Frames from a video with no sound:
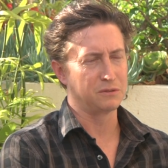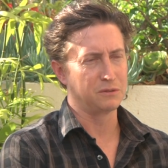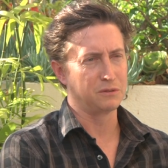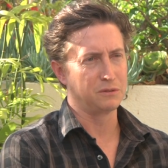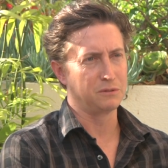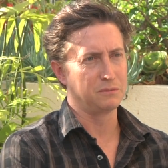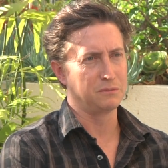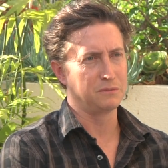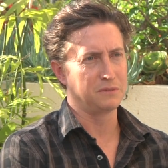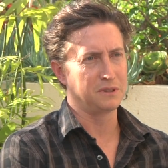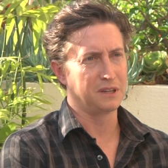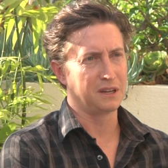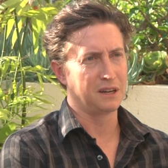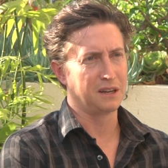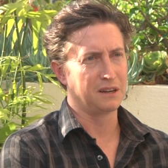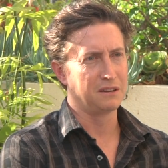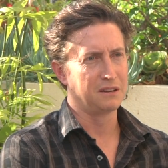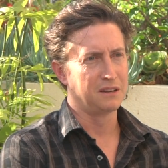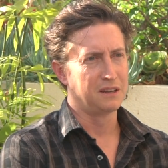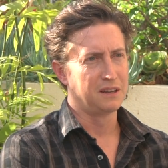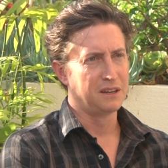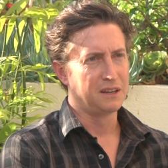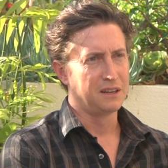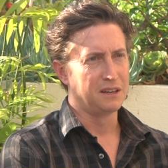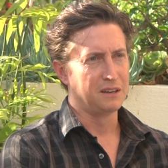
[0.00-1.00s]
and right. you know,
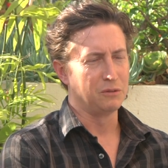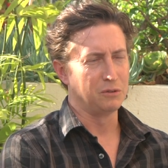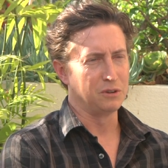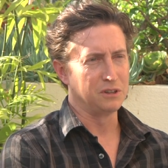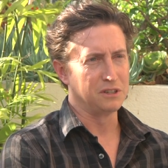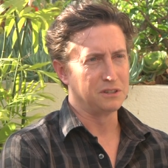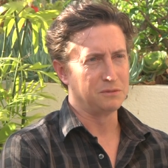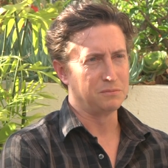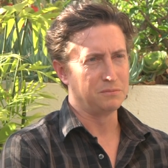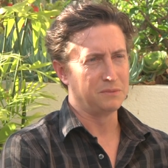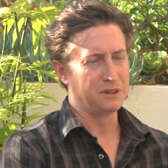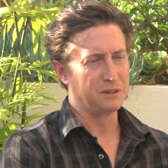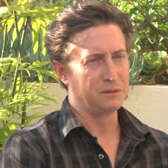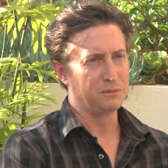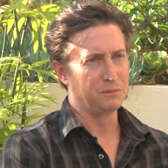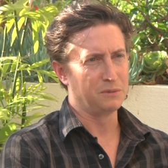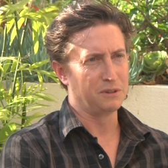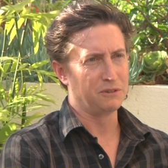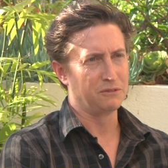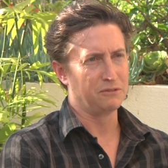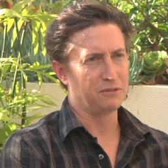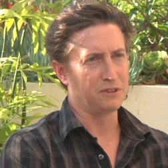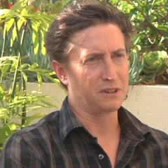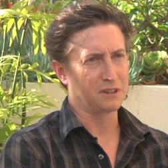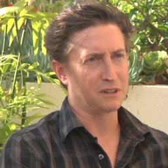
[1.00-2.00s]
we just made,
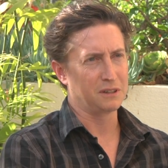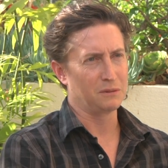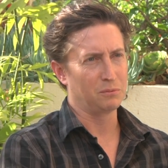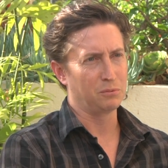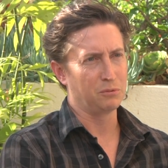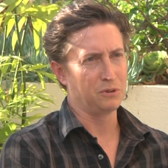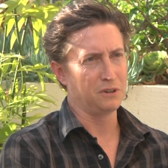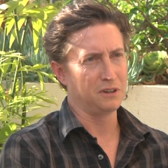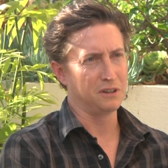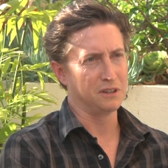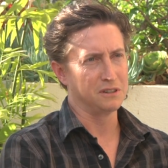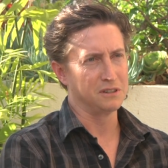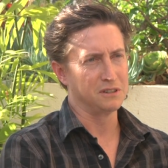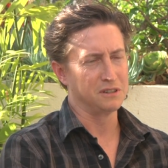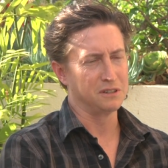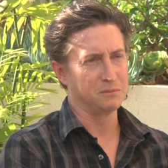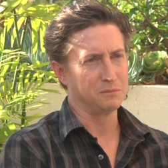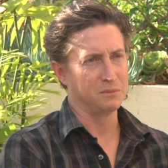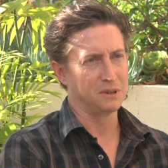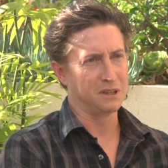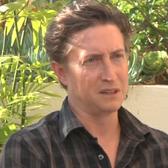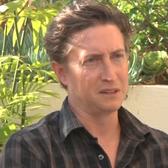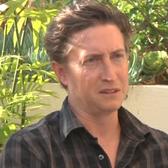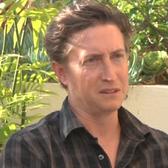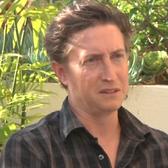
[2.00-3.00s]
been fucked up weirdos
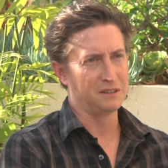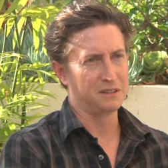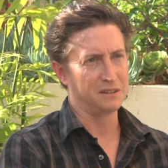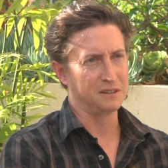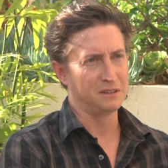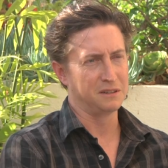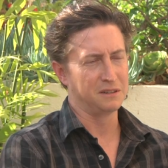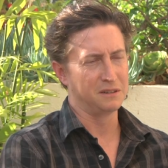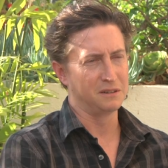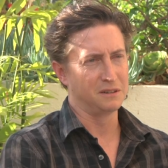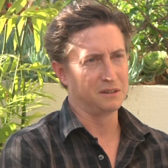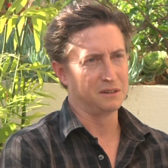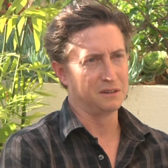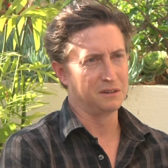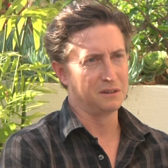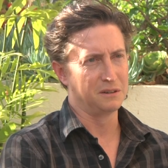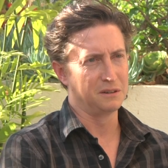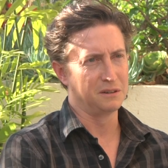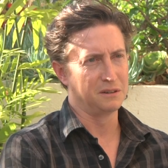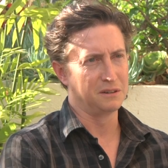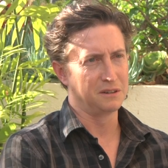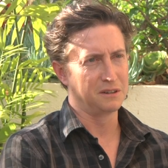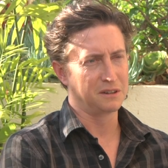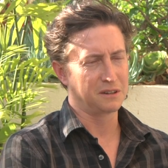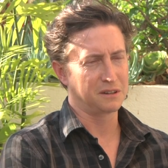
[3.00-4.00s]
that made a, a,
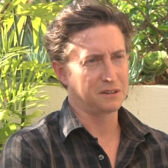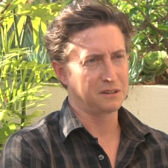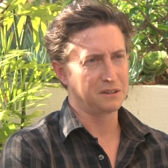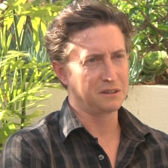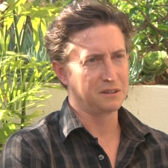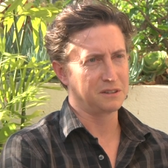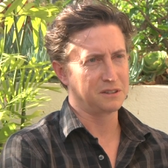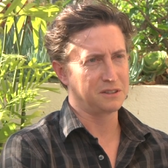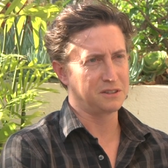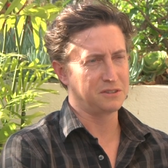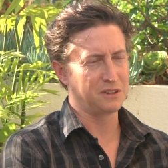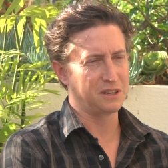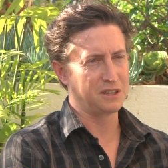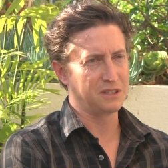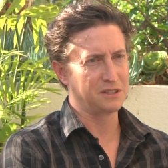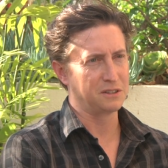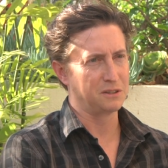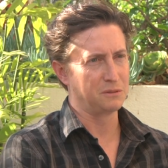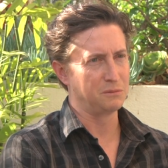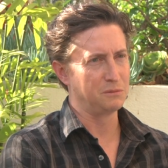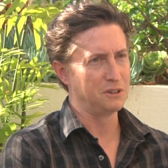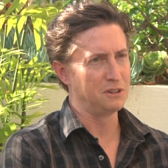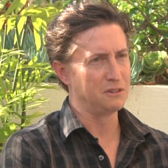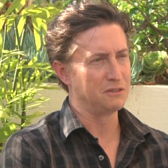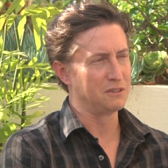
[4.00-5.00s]
a strange
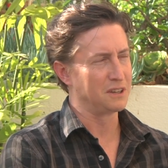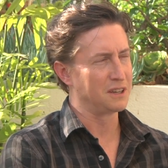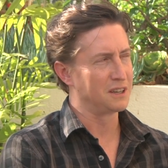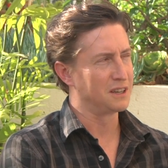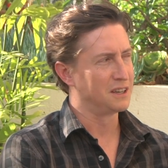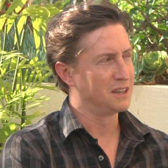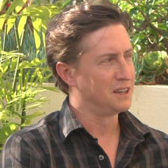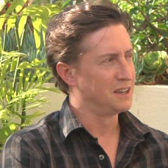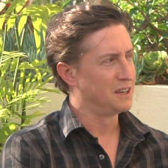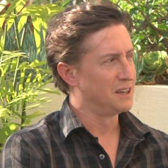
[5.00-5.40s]
little movie.